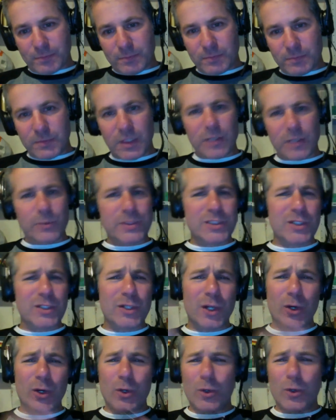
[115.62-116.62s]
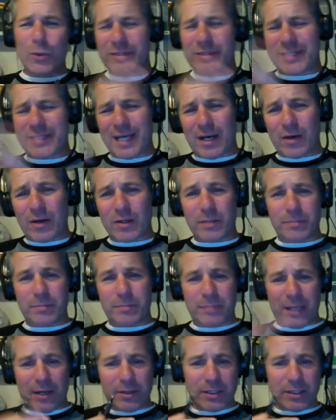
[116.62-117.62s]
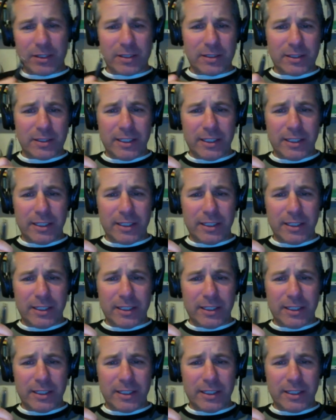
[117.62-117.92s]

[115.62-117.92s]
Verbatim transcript: There was no doubt about it.